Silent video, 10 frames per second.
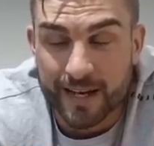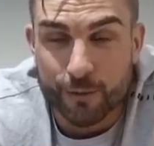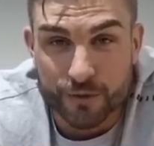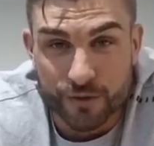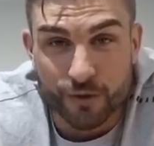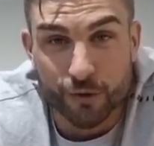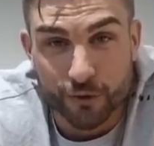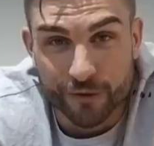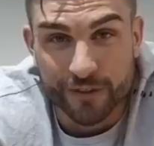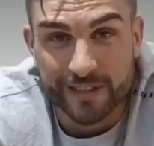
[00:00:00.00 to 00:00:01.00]
I wasn't
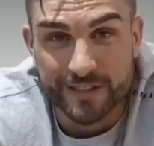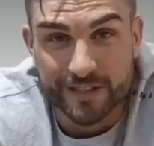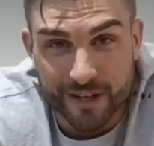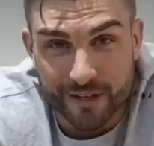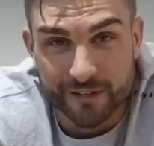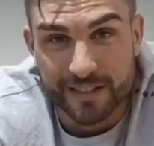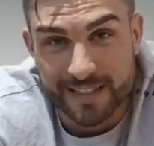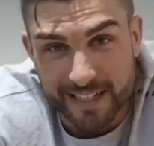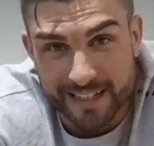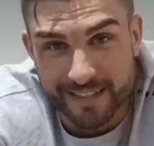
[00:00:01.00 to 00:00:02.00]
hungry and starving and
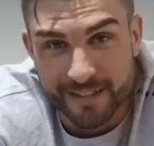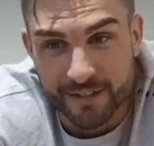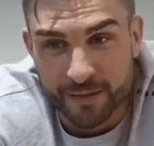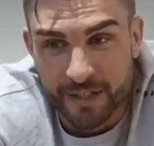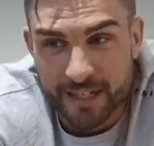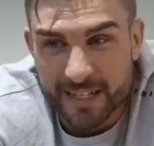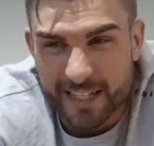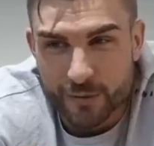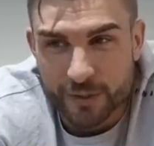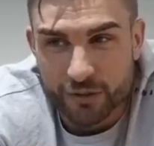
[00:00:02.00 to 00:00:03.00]
tired? So
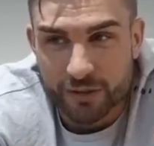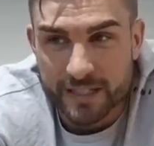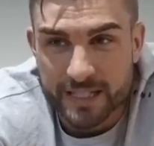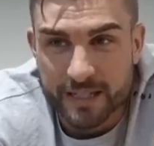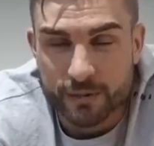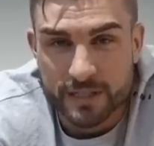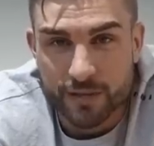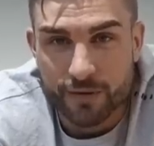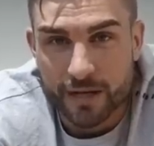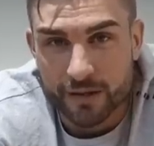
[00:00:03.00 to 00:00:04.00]
that's when I try and take
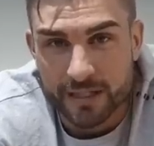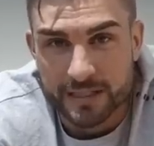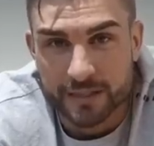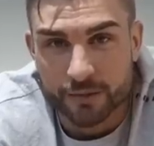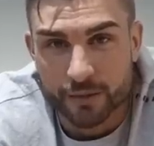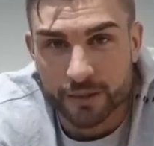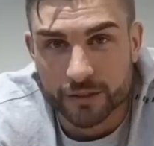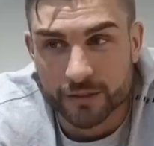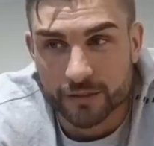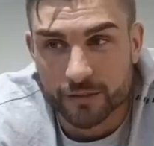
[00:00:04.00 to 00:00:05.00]
myself out of that
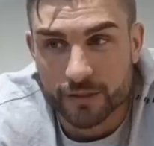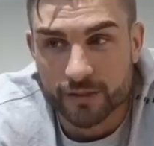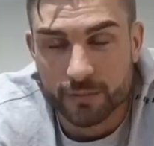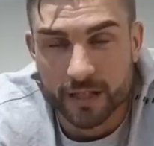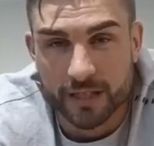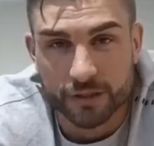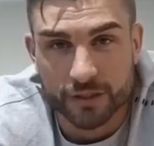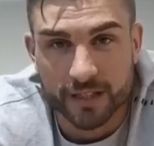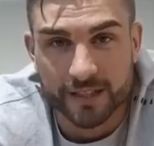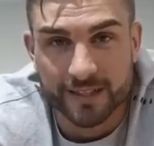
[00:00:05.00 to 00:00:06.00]
situation, go and give my head a
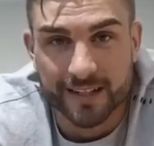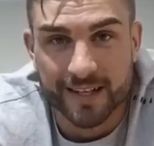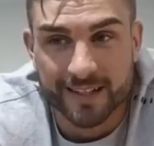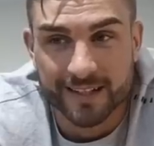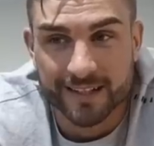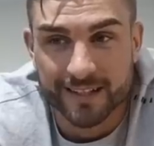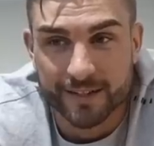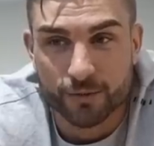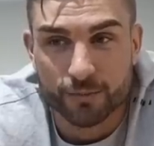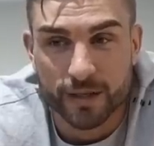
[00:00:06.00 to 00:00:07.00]
shake, and
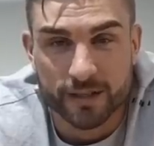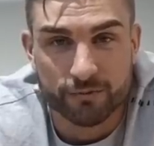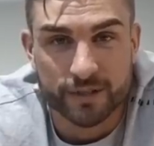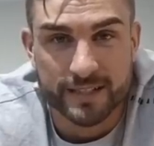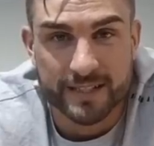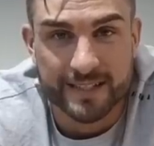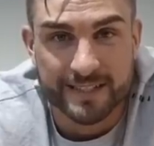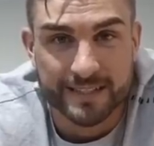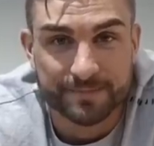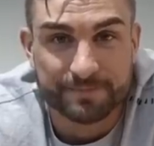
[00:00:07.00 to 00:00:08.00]
come back and
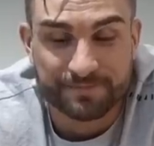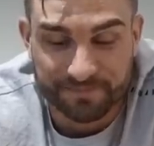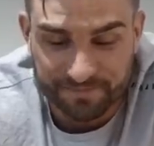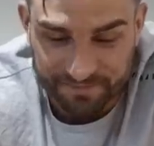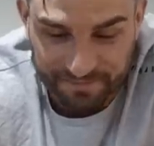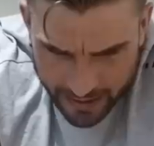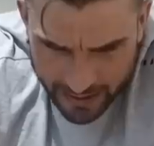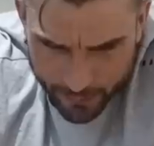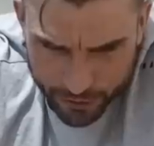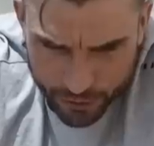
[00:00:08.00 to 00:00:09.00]
reassess it.
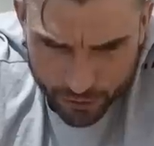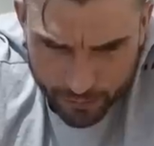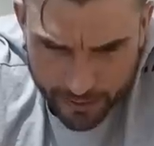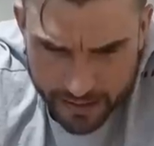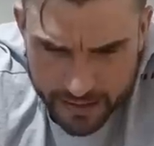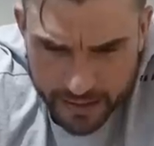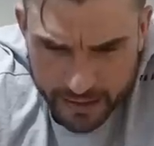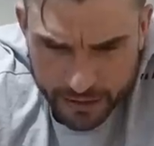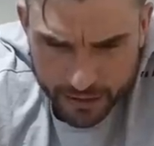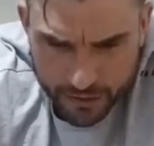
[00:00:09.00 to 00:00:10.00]
How is your
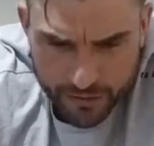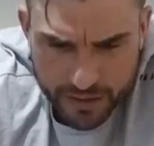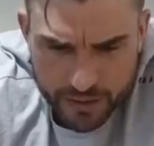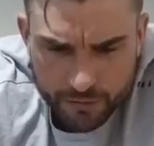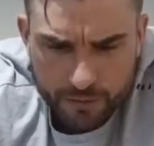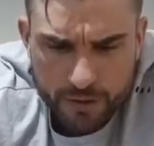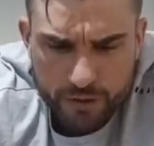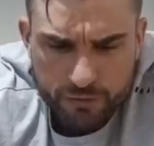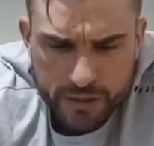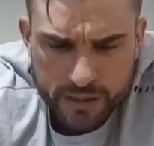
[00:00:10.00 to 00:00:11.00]
mindset? So this is from
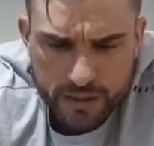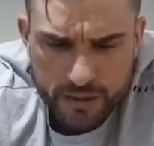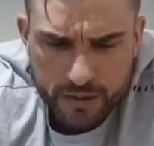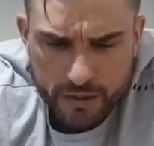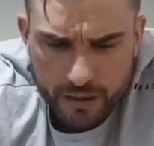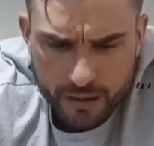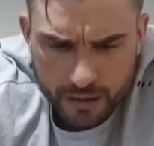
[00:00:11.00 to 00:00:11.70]
Christian